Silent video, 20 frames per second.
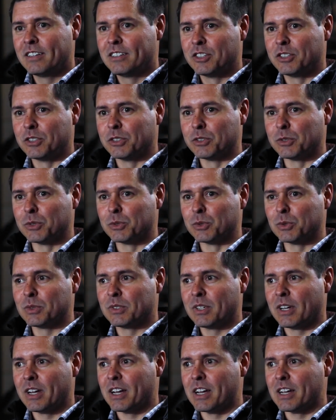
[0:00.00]
to
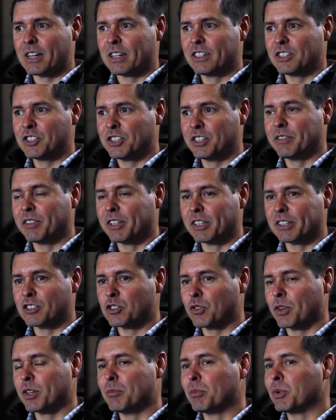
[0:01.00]
achieving this
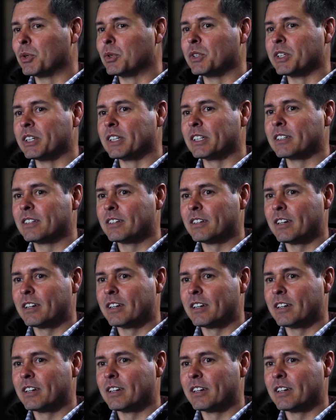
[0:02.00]
green building